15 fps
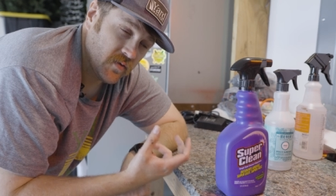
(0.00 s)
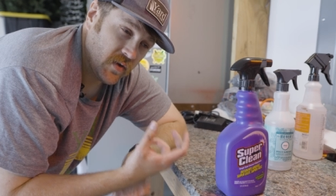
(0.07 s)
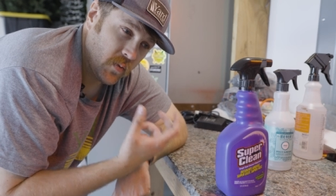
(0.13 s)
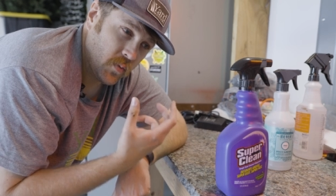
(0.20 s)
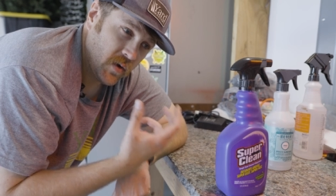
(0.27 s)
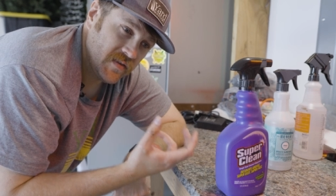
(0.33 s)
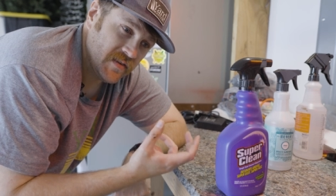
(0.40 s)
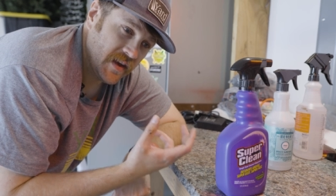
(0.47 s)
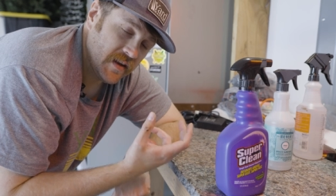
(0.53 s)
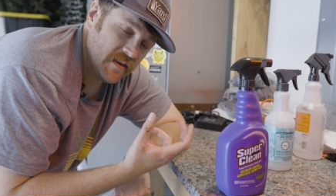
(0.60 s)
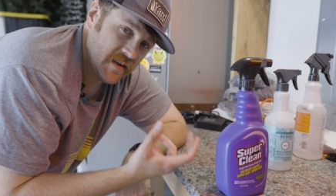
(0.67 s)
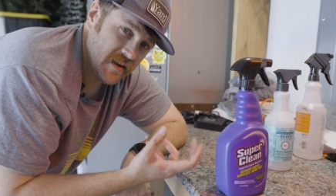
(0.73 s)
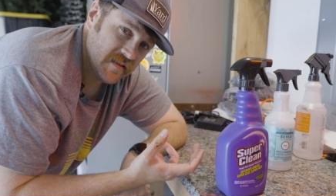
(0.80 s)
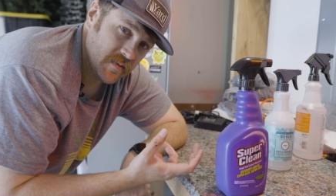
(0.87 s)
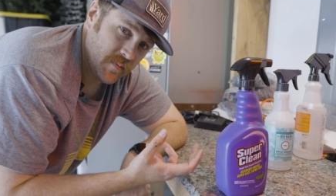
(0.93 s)
So I wasn't
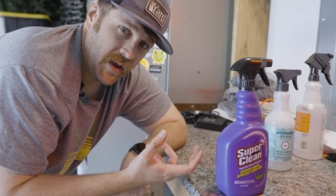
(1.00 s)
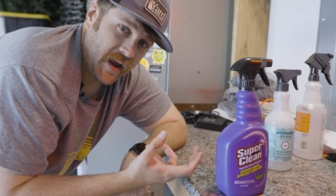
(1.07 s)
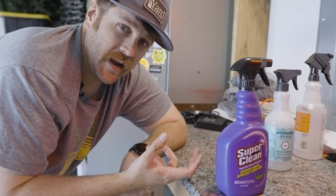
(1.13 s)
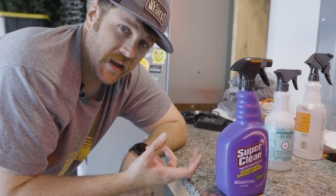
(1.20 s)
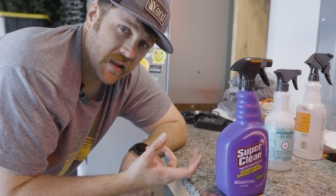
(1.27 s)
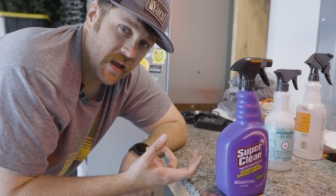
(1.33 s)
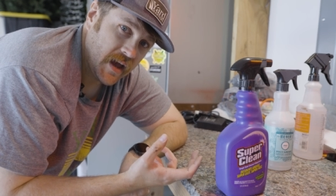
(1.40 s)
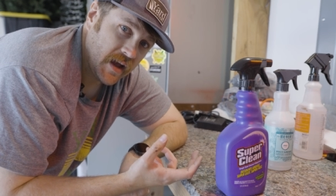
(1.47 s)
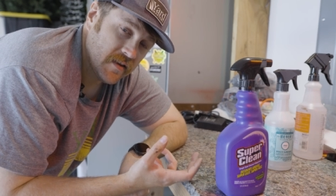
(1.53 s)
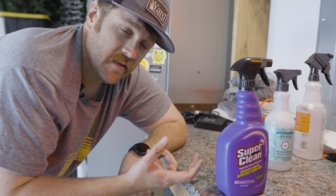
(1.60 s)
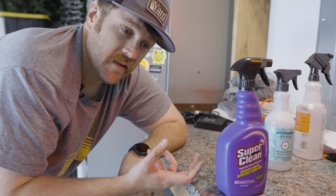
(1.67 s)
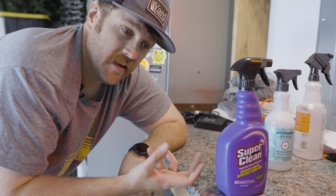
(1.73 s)
anticipating that.